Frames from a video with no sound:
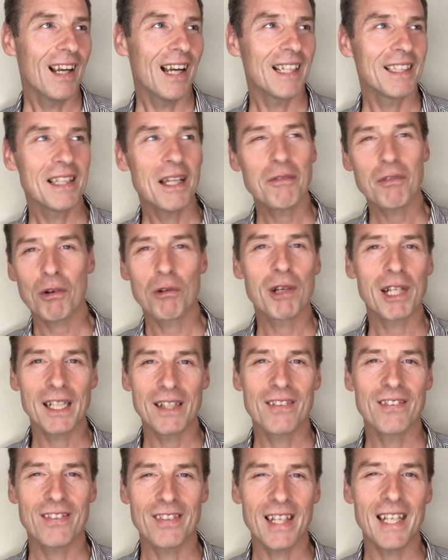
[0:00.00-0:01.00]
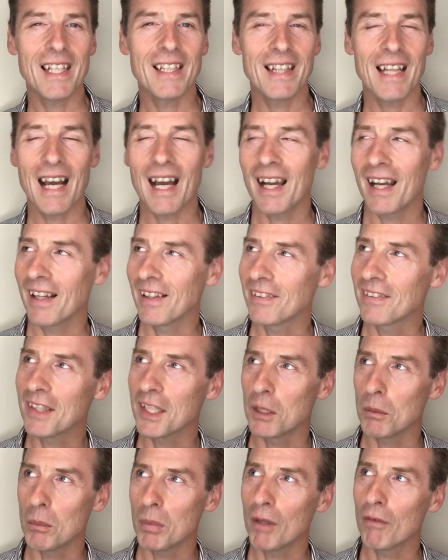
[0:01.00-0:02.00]
I'd never really seen that, I
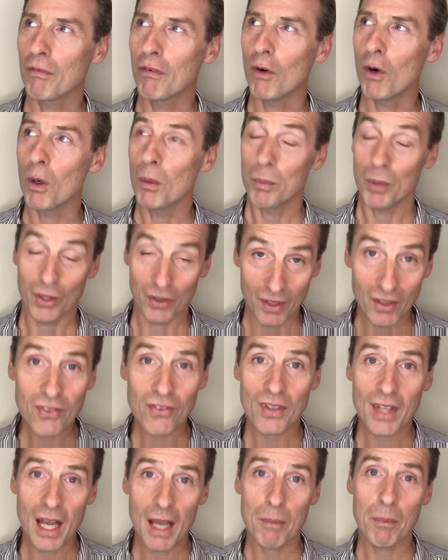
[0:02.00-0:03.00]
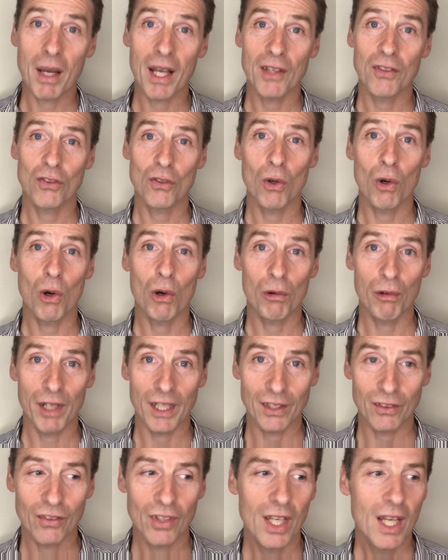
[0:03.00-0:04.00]
think, before, but this time I saw
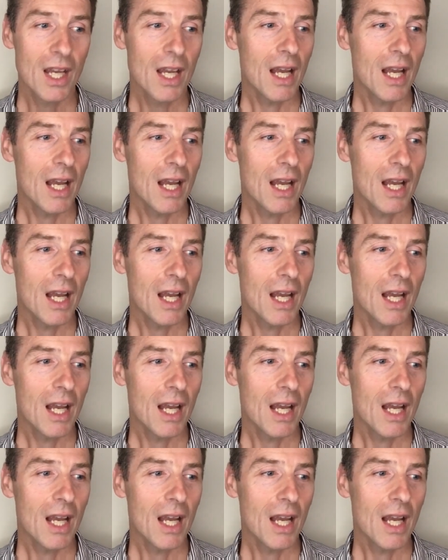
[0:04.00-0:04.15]
it.